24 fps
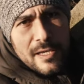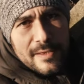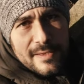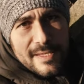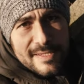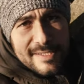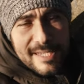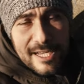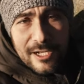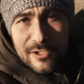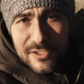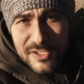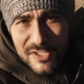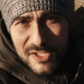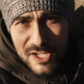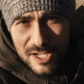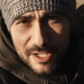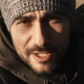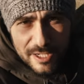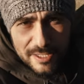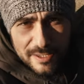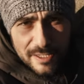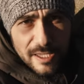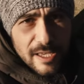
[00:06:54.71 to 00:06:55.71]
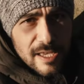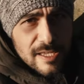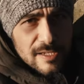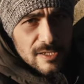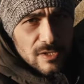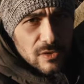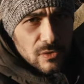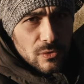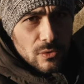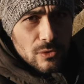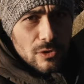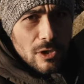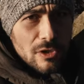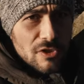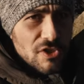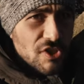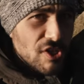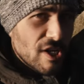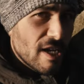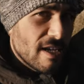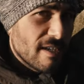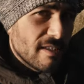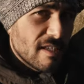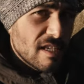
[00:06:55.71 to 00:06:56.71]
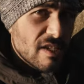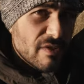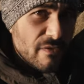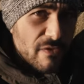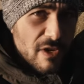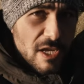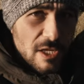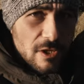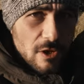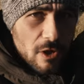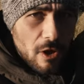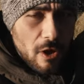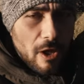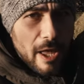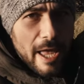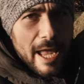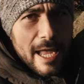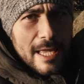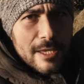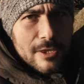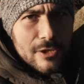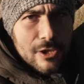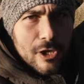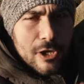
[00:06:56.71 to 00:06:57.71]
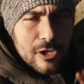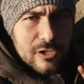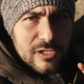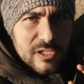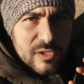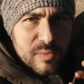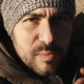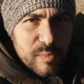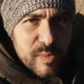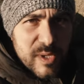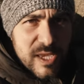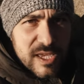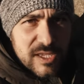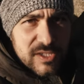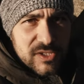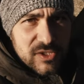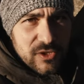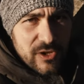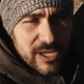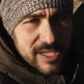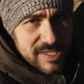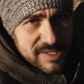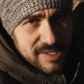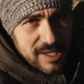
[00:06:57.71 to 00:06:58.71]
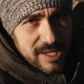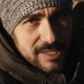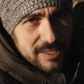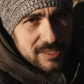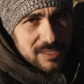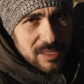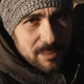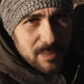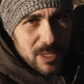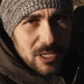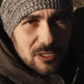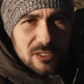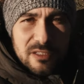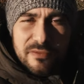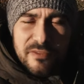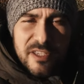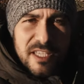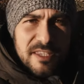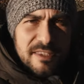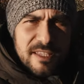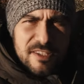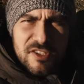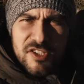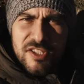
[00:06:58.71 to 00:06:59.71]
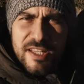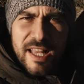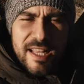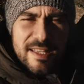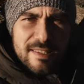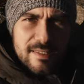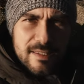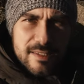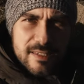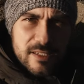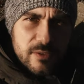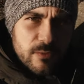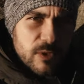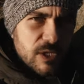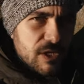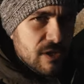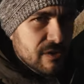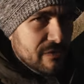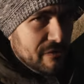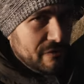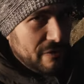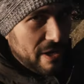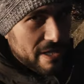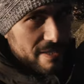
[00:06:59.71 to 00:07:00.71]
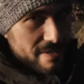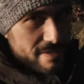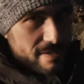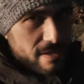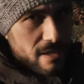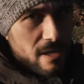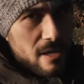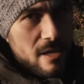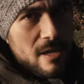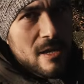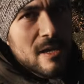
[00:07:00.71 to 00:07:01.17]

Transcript: The second secret is to don't share this video and don't be so excited about vintage lenses with your friends